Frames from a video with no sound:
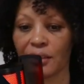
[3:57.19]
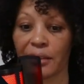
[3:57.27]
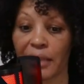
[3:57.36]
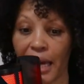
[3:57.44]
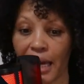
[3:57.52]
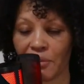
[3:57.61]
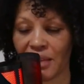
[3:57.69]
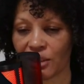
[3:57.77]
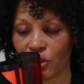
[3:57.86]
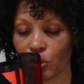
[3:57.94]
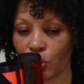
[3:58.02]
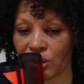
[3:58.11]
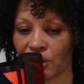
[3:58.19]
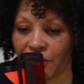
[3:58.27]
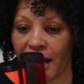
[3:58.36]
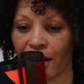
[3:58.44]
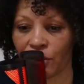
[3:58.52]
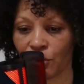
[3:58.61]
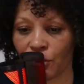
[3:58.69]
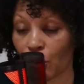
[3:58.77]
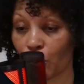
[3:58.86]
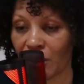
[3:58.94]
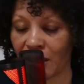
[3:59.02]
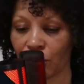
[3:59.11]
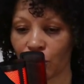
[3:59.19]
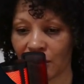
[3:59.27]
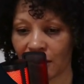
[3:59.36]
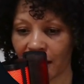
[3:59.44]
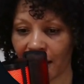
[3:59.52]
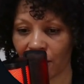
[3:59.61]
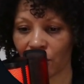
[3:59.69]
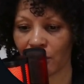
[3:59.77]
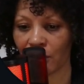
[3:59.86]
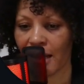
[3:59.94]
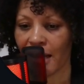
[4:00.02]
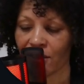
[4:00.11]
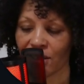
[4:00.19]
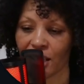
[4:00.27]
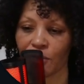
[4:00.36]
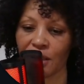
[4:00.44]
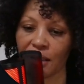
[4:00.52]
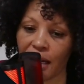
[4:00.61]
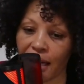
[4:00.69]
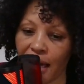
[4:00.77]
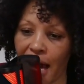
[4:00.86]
a name that stores a value so we can use it later. Think of it like